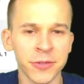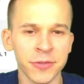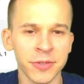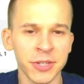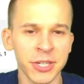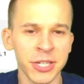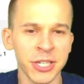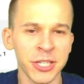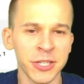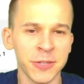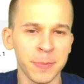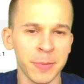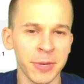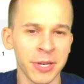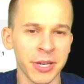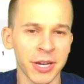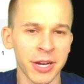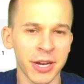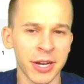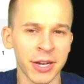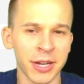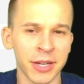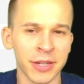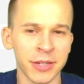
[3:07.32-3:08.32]
these
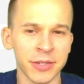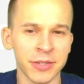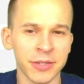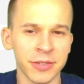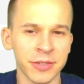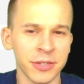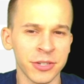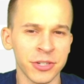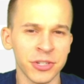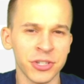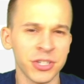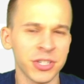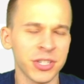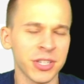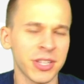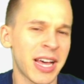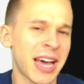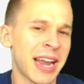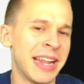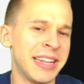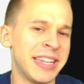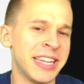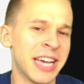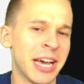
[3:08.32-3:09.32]
because there's just a
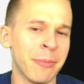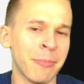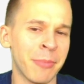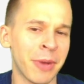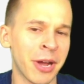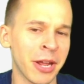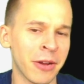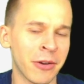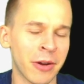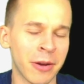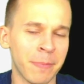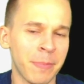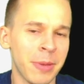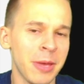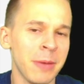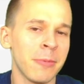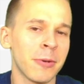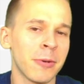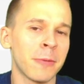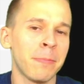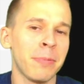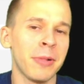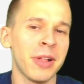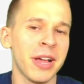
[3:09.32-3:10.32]
lot of dead money, right? People
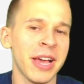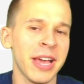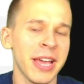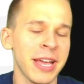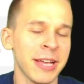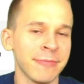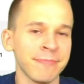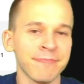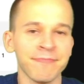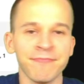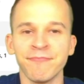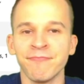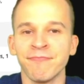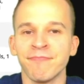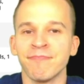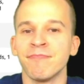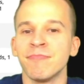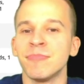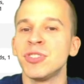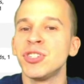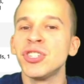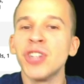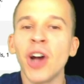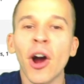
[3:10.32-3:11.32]
are playing
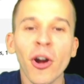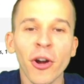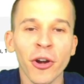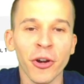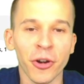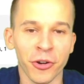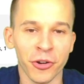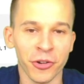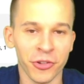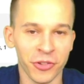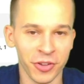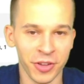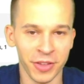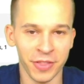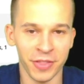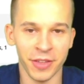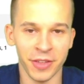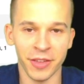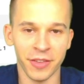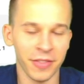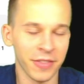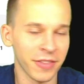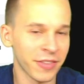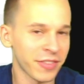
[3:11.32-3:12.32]
starters in
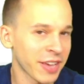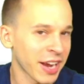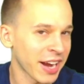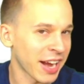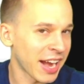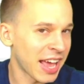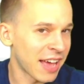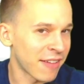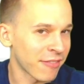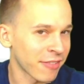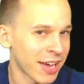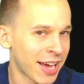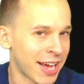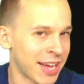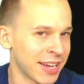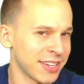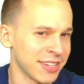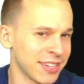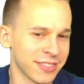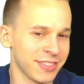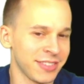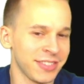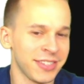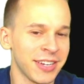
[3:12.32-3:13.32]
the second half
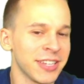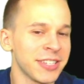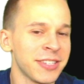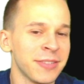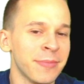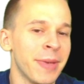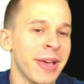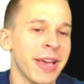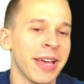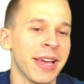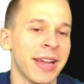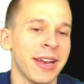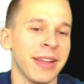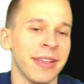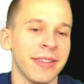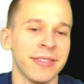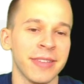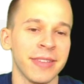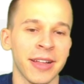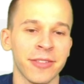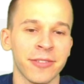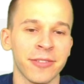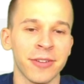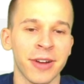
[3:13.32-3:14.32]
contest. It doesn't make any
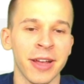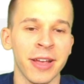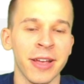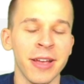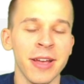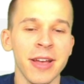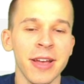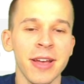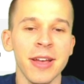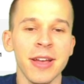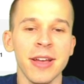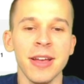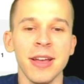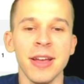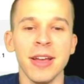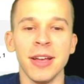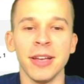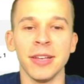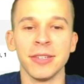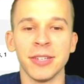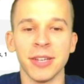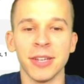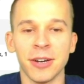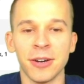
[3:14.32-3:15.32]
sense, right?
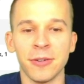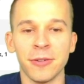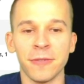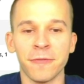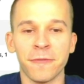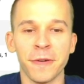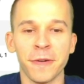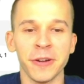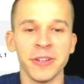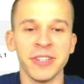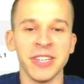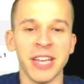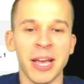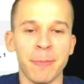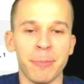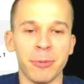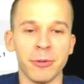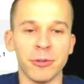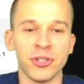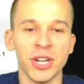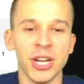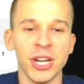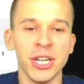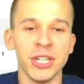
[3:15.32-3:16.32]
So, for example,
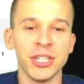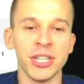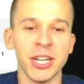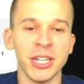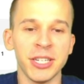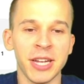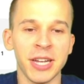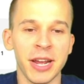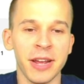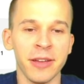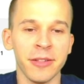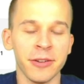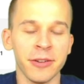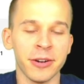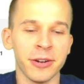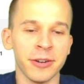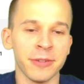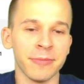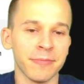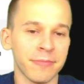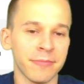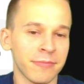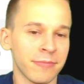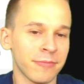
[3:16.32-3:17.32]
J.J.
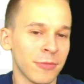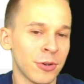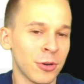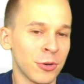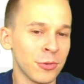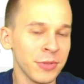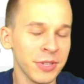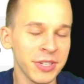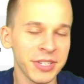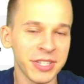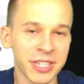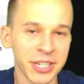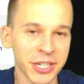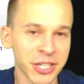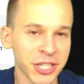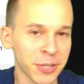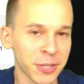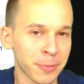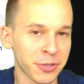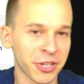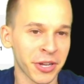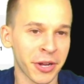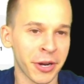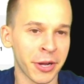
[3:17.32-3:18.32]
Taylor, only
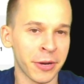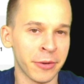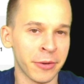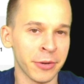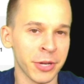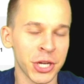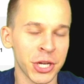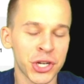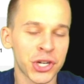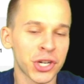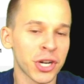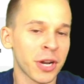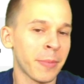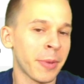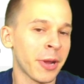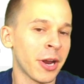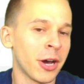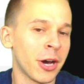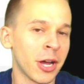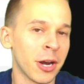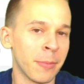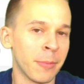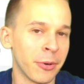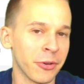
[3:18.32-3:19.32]
60% owned. He should have been
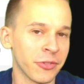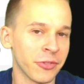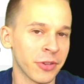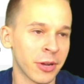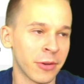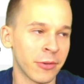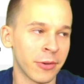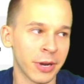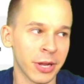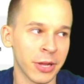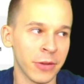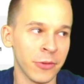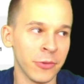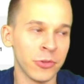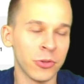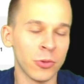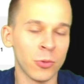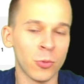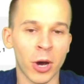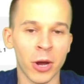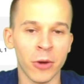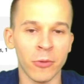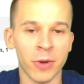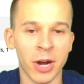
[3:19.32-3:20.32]
100%, right? He was the
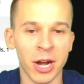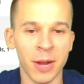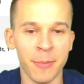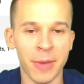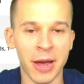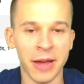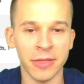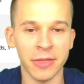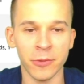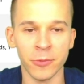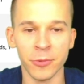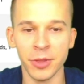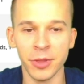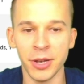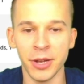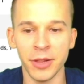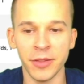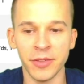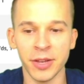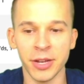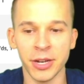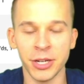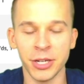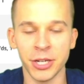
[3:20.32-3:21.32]
one running back that really didn't
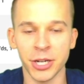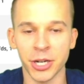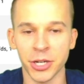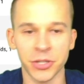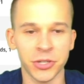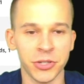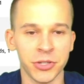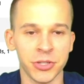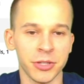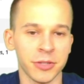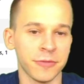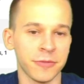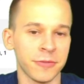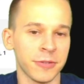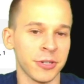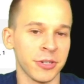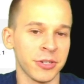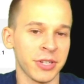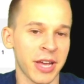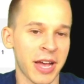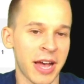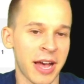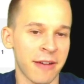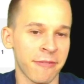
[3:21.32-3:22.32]
see any touches in the
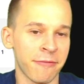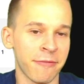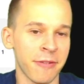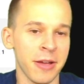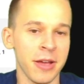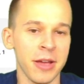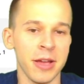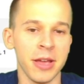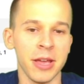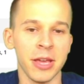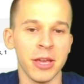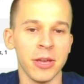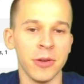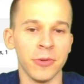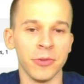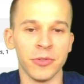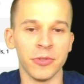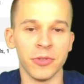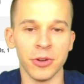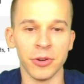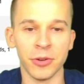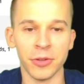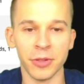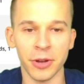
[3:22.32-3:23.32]
first half. He was
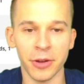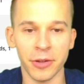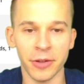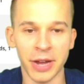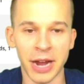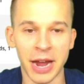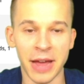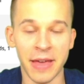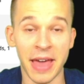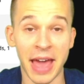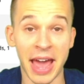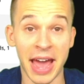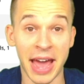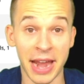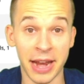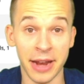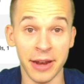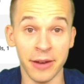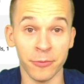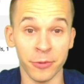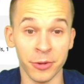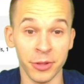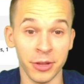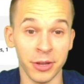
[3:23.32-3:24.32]
the only other guy that
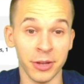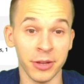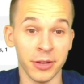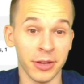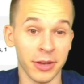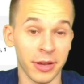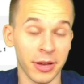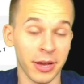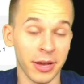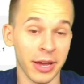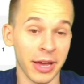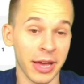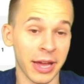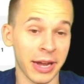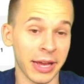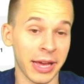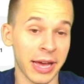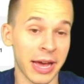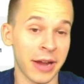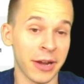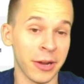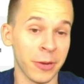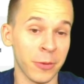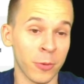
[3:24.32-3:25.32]
hadn't really, again,
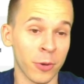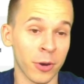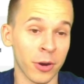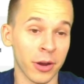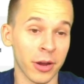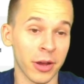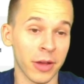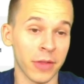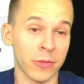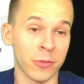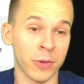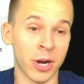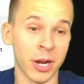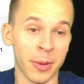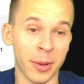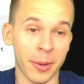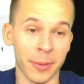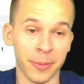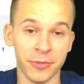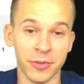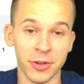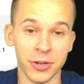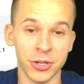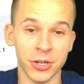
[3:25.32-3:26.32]
got any work at the running back
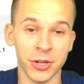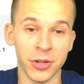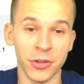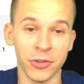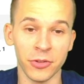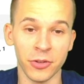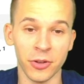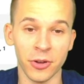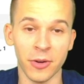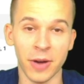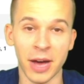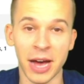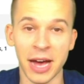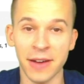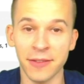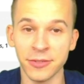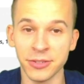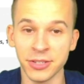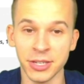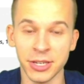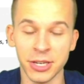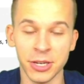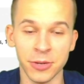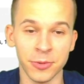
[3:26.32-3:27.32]
position. So,
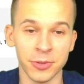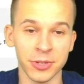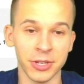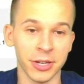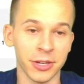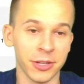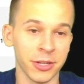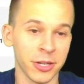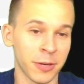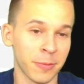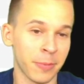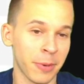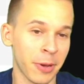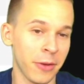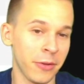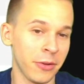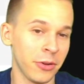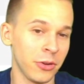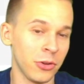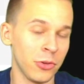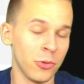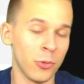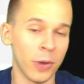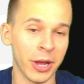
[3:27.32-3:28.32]
obviously, he was a clear play
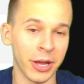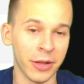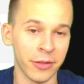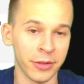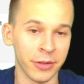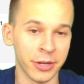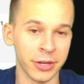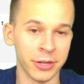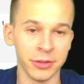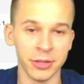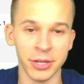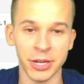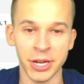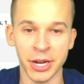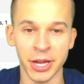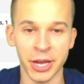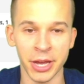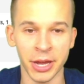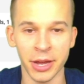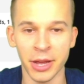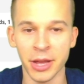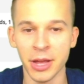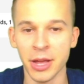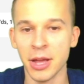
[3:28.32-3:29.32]
in New England
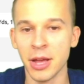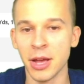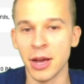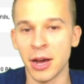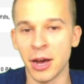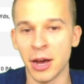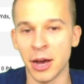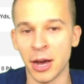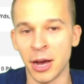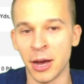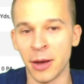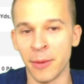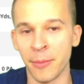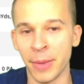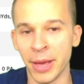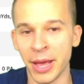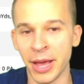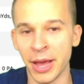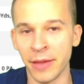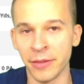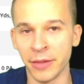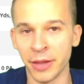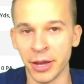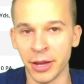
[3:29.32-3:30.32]
leading,
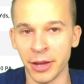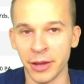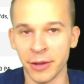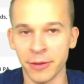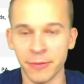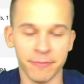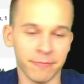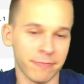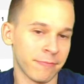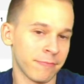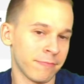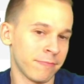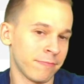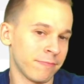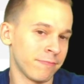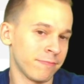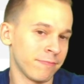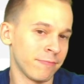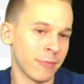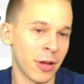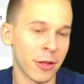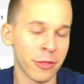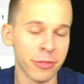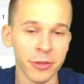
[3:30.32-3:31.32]
and, like,
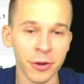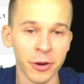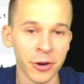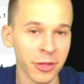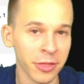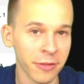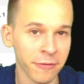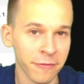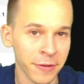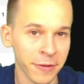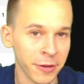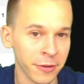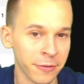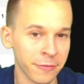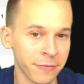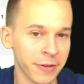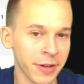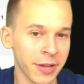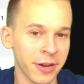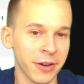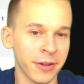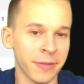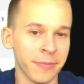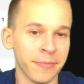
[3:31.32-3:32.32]
a third of the field
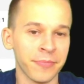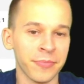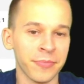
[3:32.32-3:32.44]
faded him.